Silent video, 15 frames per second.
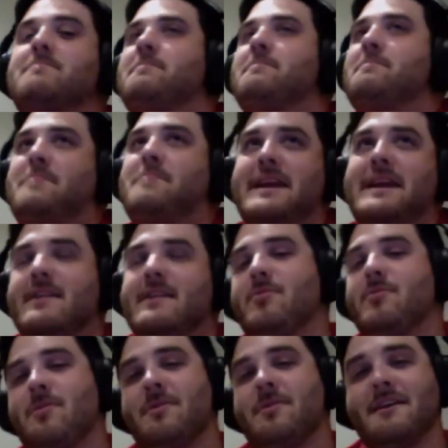
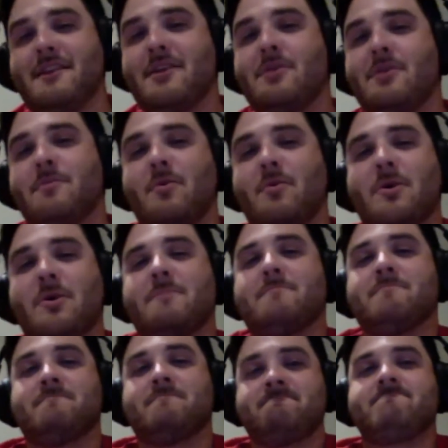beatable, a little more
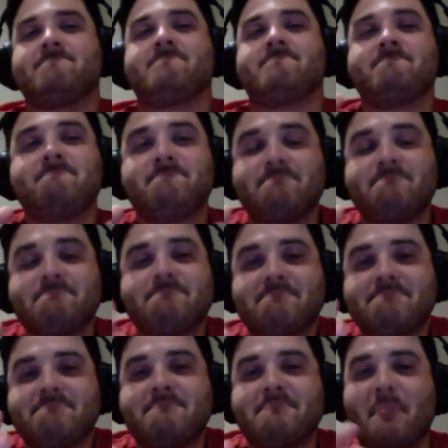
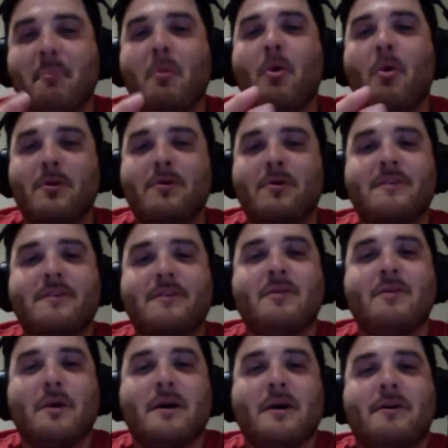mortal, if you
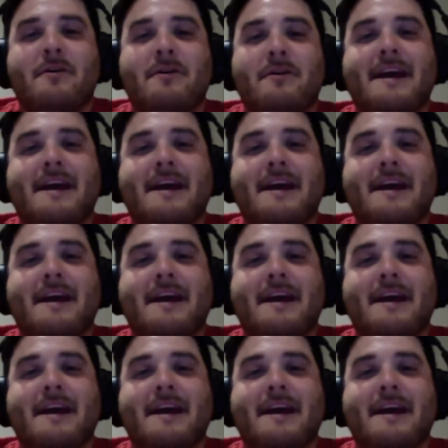will, right?